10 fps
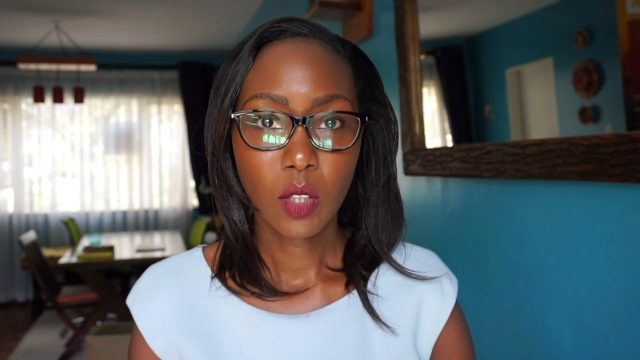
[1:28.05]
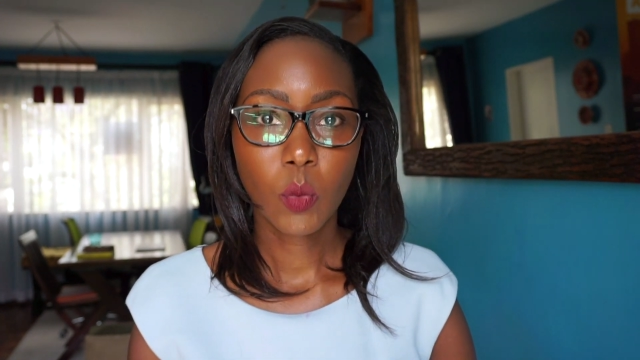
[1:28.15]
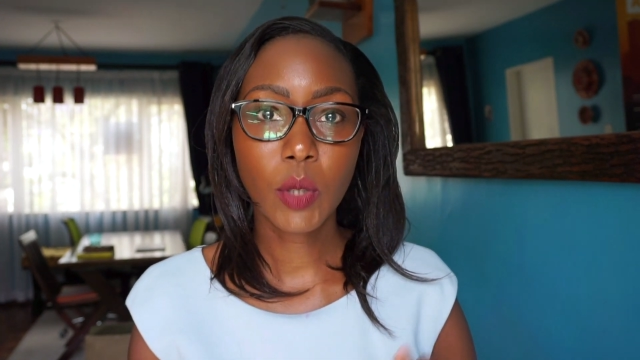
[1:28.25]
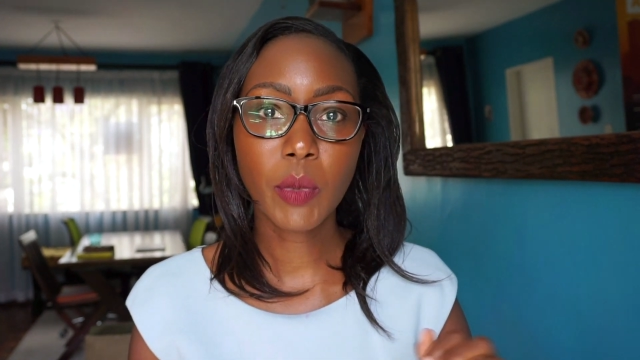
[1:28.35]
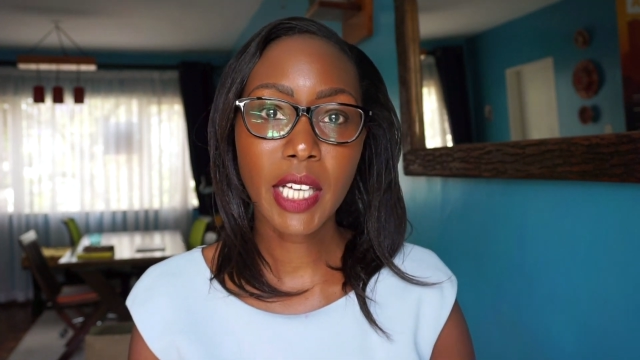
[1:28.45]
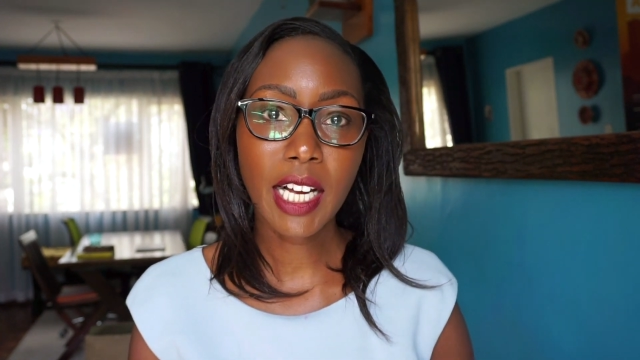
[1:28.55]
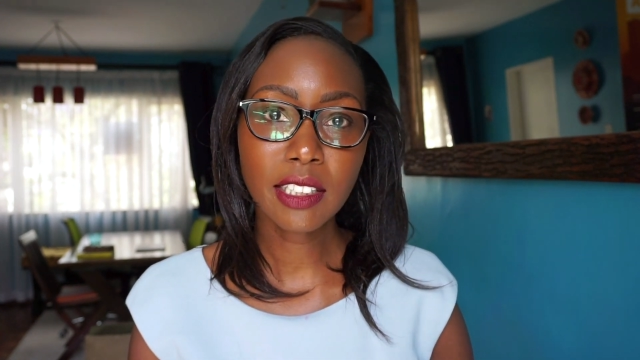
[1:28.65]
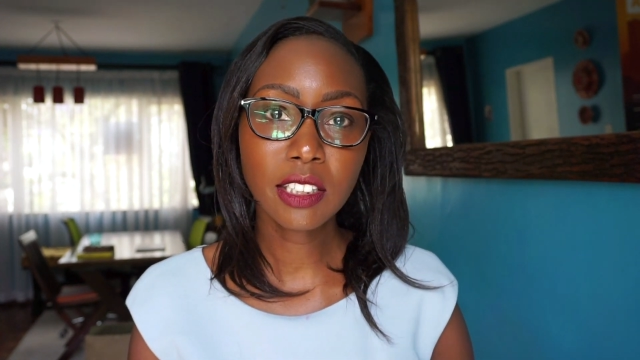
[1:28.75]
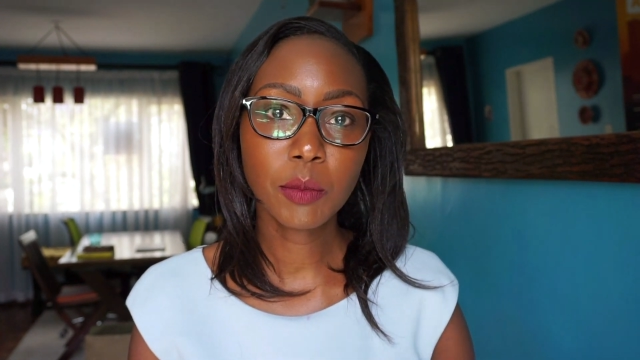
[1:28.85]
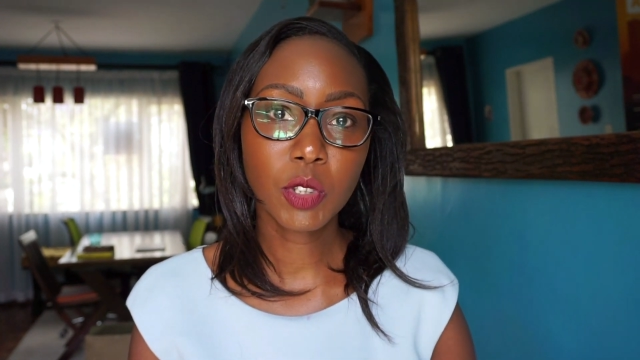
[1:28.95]
When we
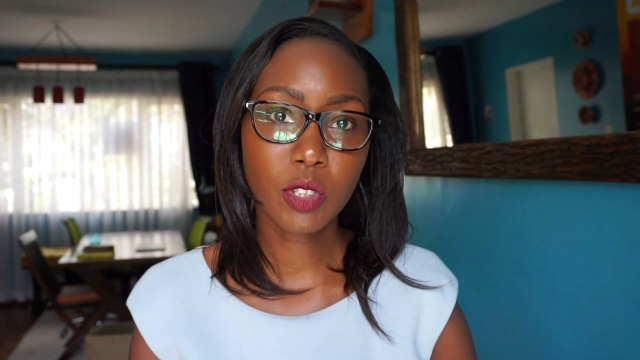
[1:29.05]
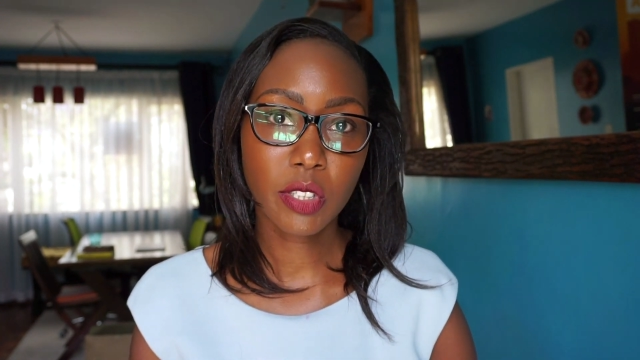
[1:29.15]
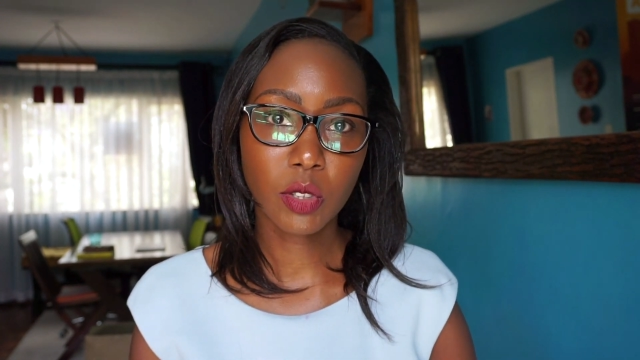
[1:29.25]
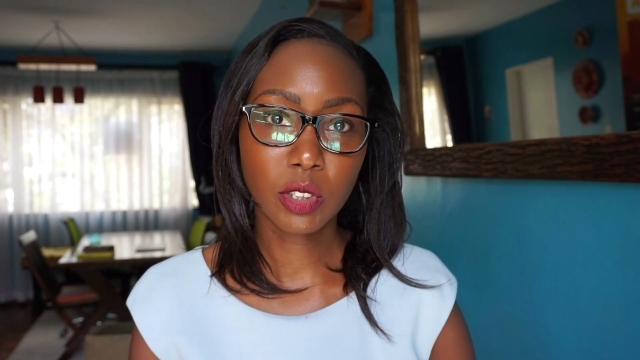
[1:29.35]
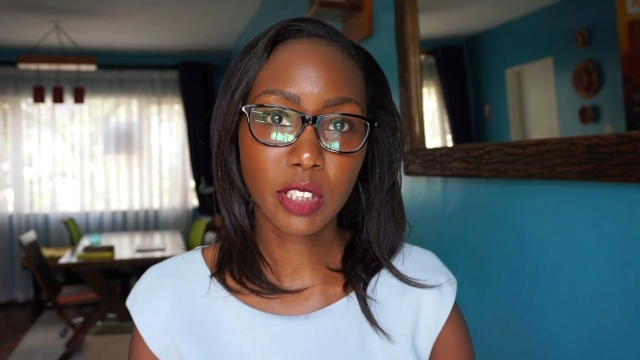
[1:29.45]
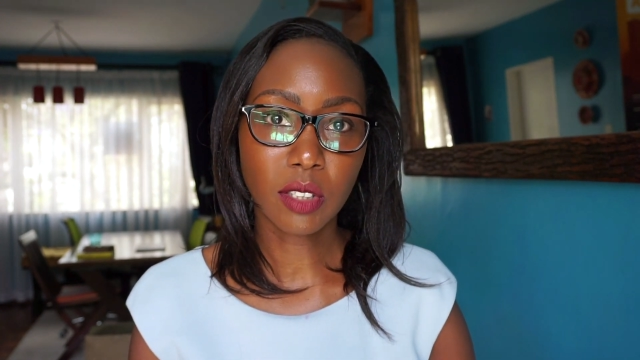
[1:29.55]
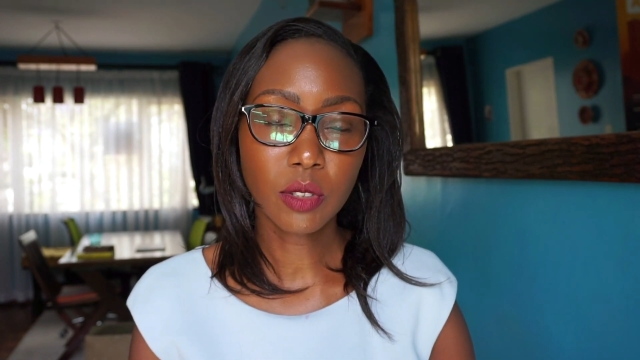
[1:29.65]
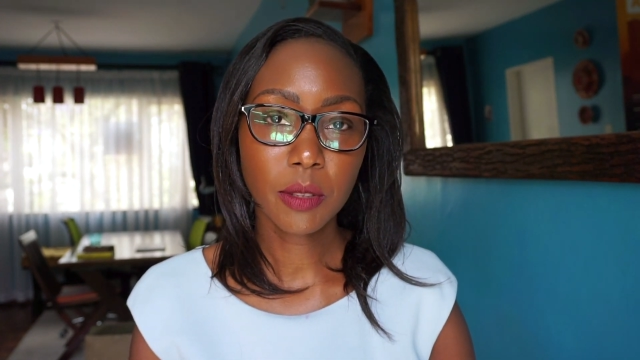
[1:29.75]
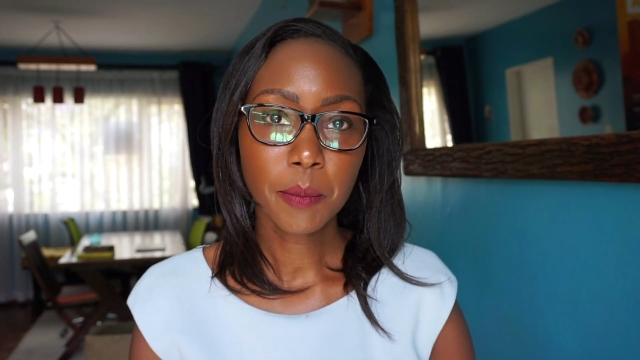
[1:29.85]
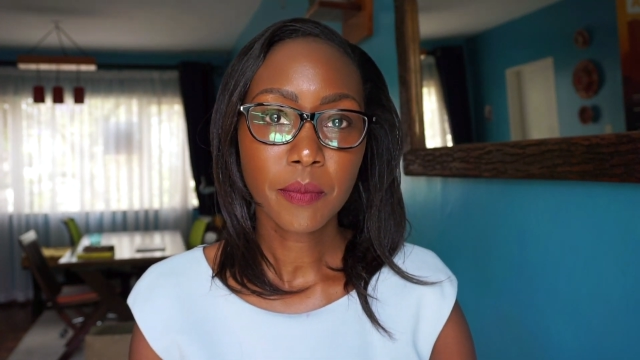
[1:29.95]
asked him to slow
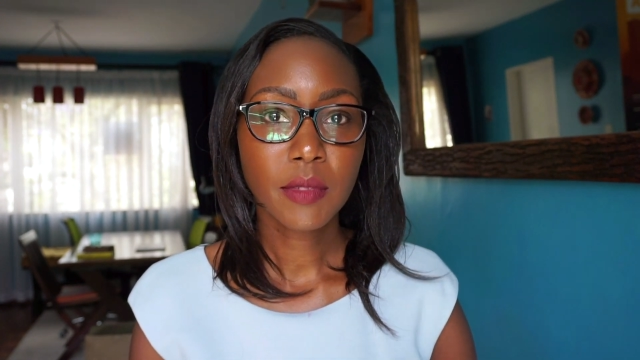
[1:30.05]
down,